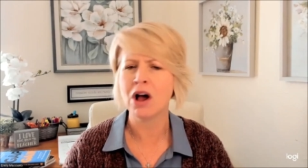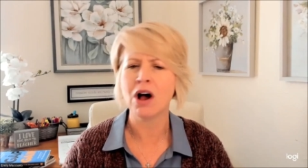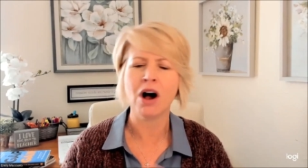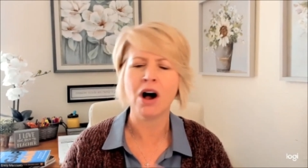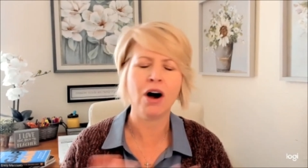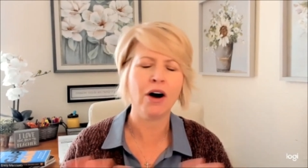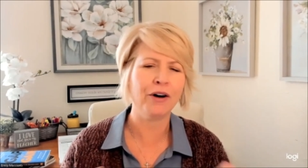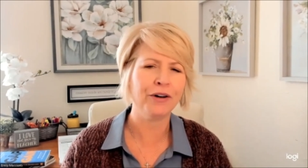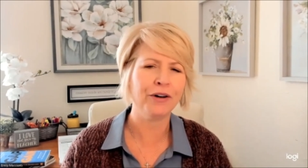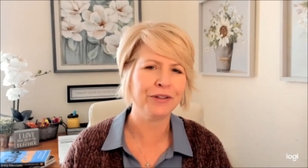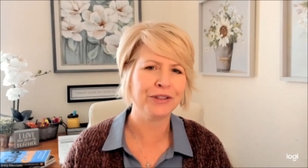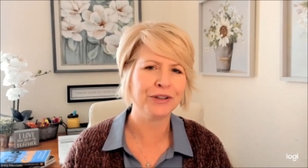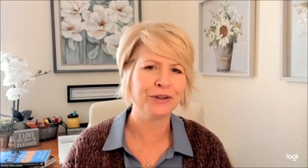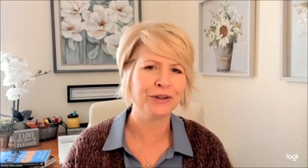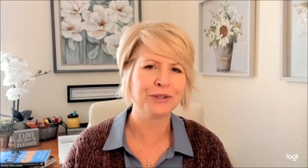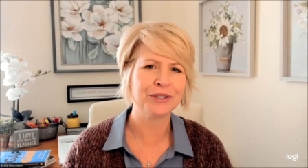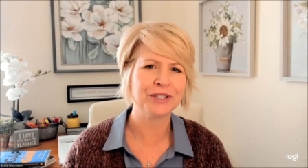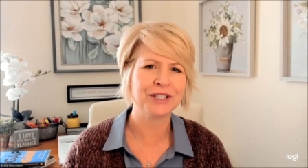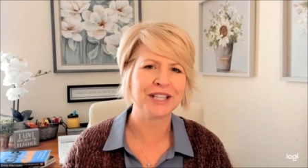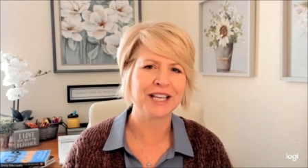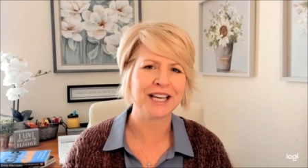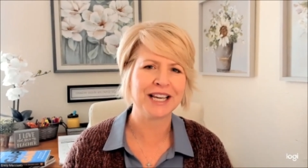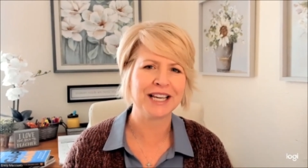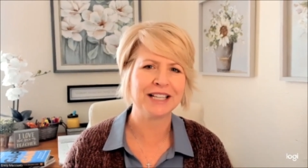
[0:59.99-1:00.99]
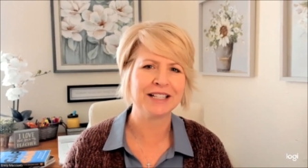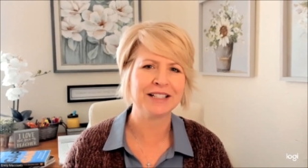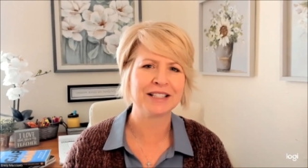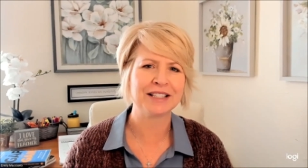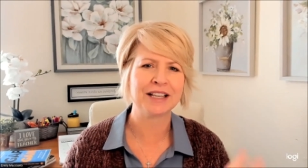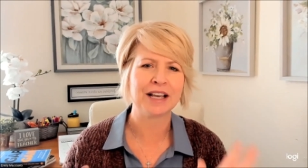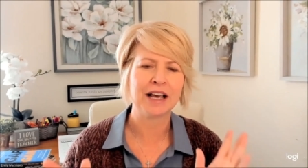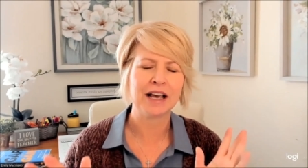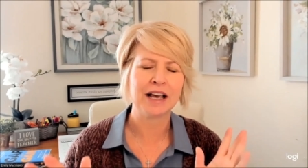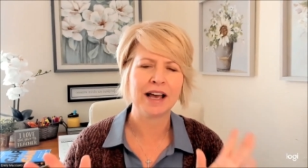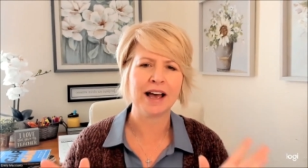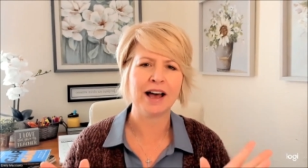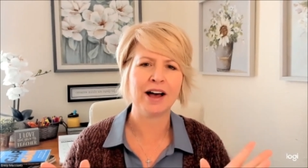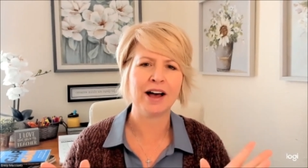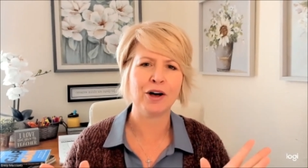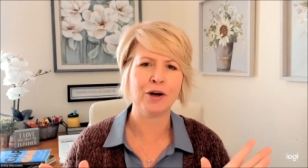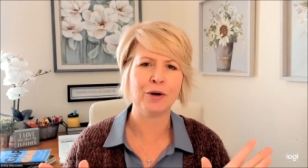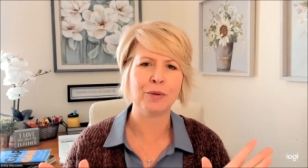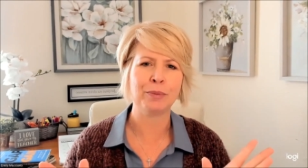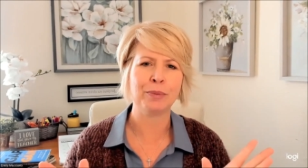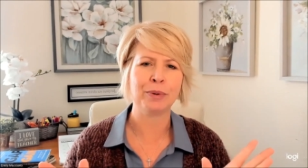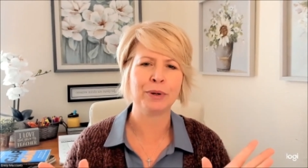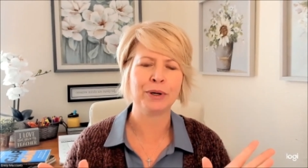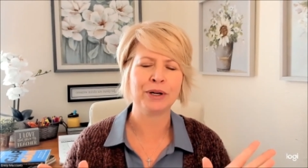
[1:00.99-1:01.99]
All of those things
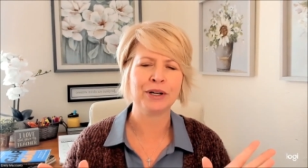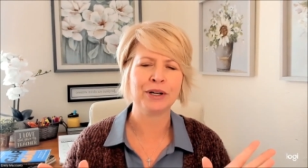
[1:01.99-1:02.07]
help